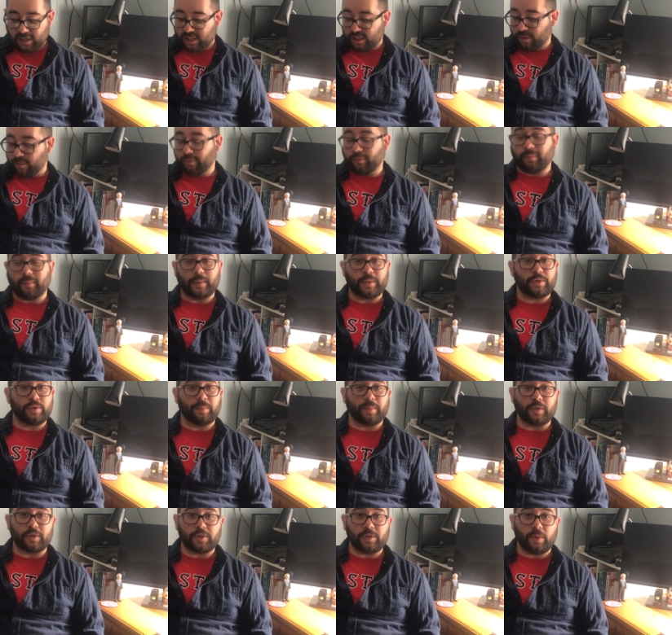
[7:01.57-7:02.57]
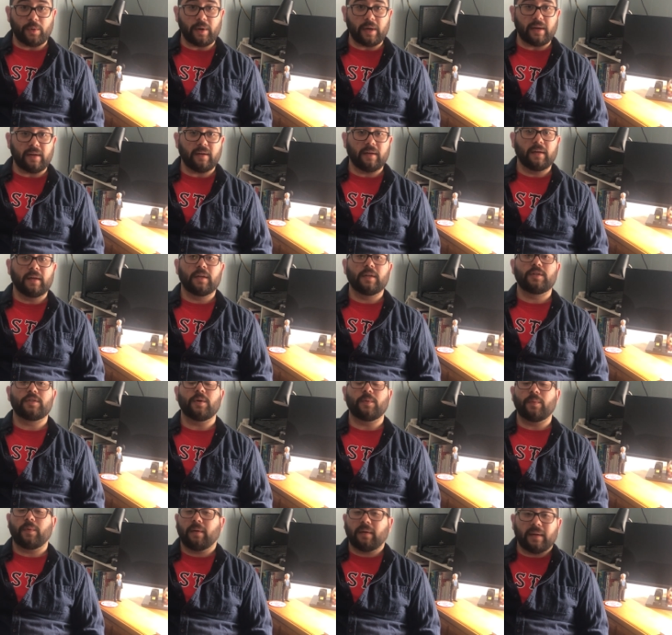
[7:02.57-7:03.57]
Some of them are super short.
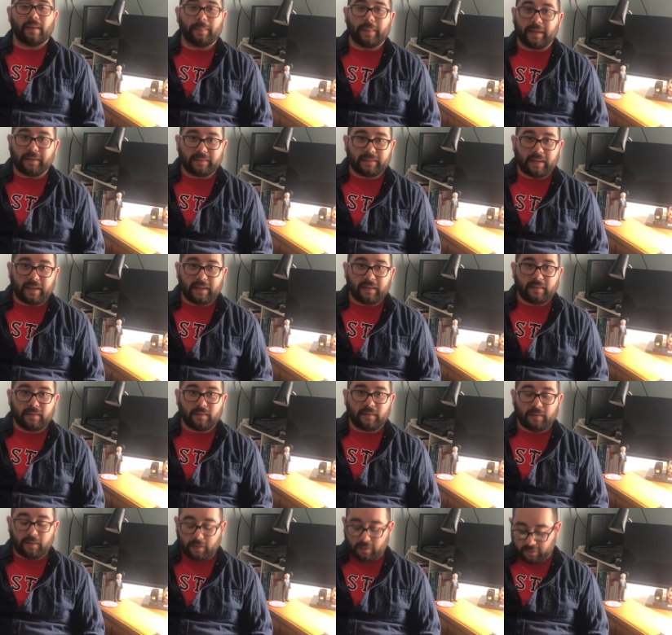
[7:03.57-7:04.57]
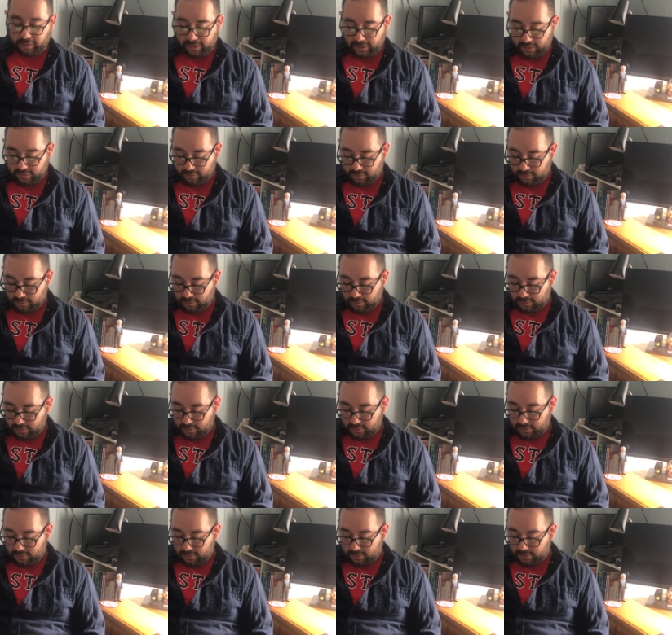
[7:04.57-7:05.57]
Don't worry about that. All right?
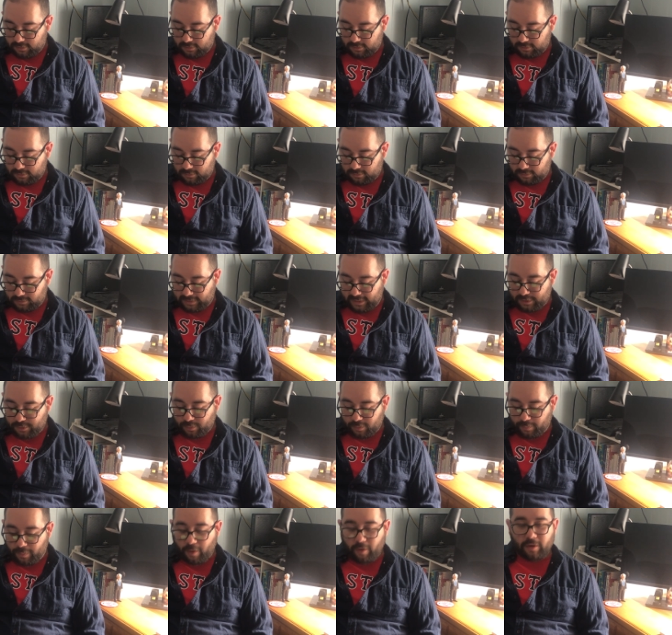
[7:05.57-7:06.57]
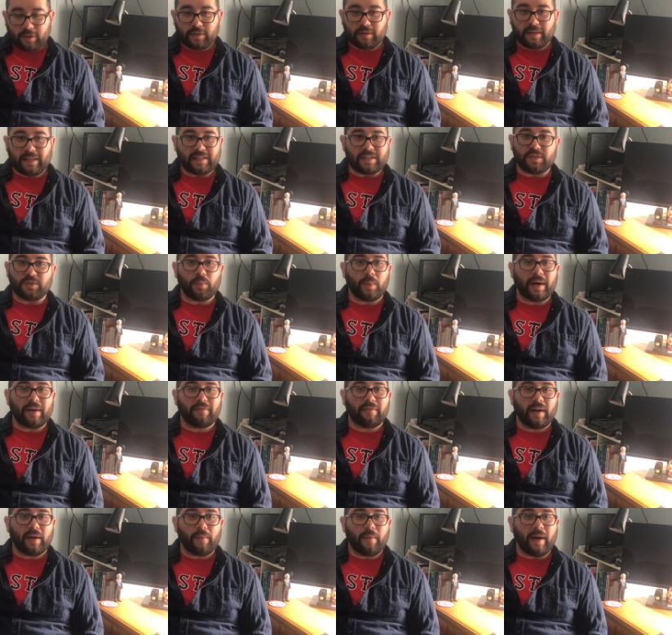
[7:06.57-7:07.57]
That's what poetry is. It's
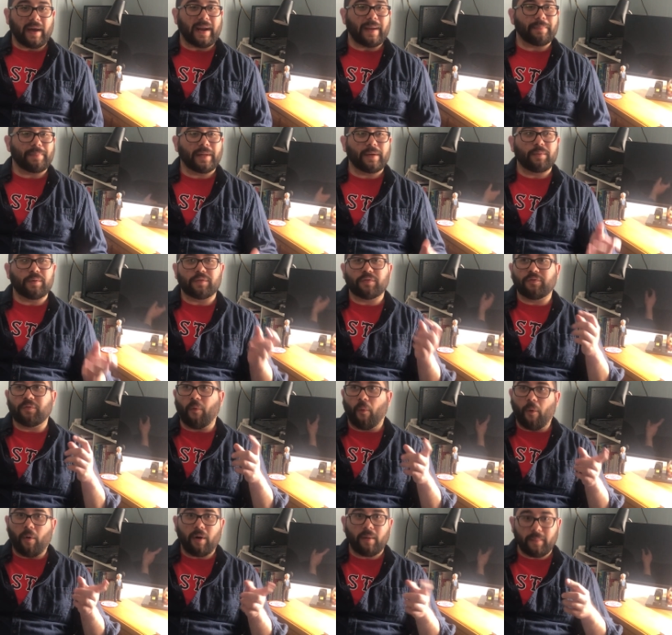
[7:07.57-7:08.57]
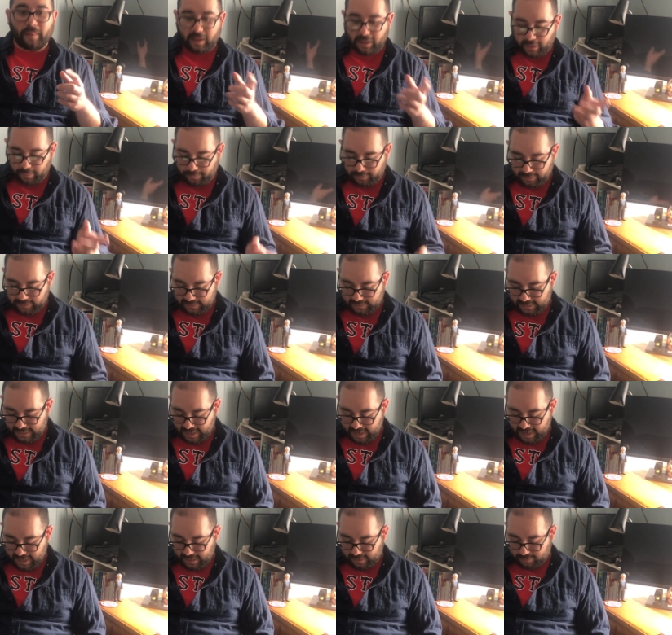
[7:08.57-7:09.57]
whatever I want. I play with form a couple of
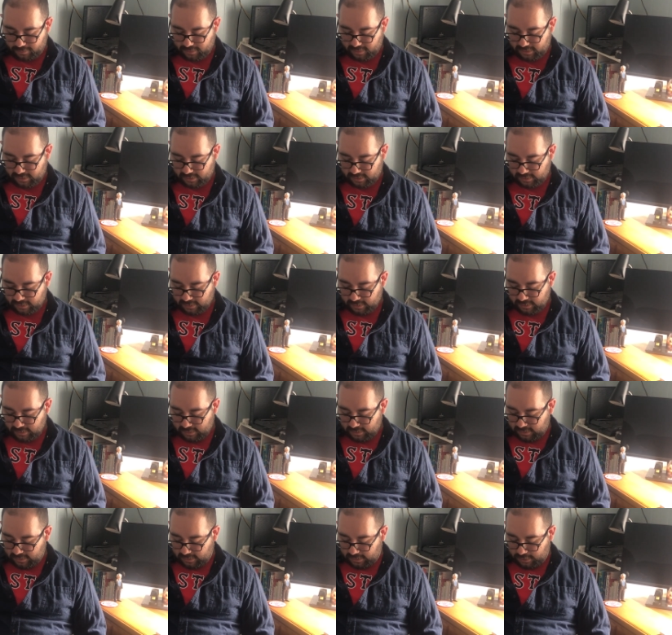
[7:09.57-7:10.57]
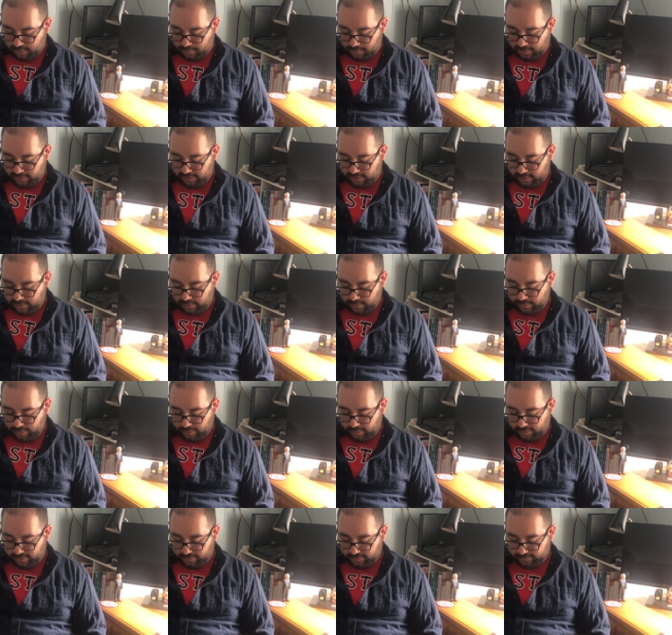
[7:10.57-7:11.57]
times. It's pretty
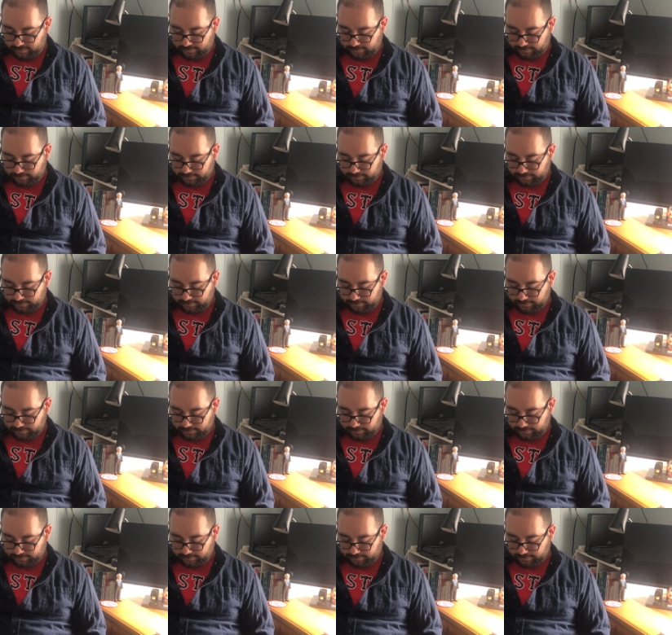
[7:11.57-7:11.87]
cool.